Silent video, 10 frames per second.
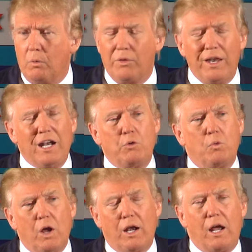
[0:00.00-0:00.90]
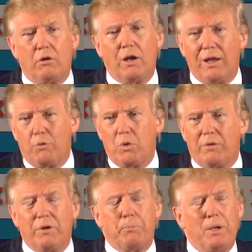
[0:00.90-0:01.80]
Well, then I got out. I had one
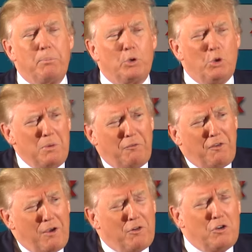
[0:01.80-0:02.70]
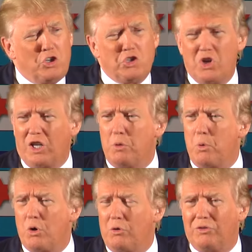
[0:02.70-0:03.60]
of my people do me a favor, just check the
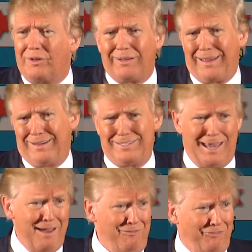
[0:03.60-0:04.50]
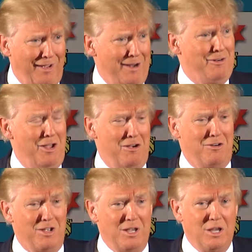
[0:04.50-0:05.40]
border. Is it like safe? I don't know.
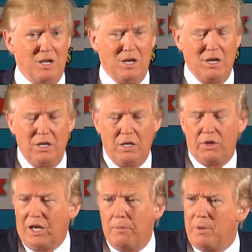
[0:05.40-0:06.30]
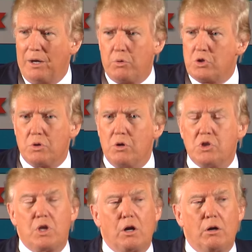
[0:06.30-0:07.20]
They come back with
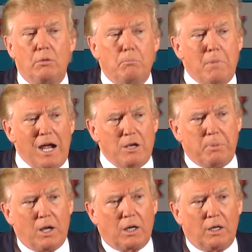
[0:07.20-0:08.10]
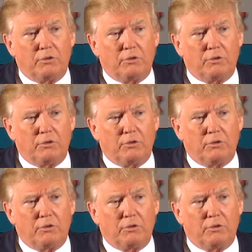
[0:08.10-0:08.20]
stories that are mind-boggling.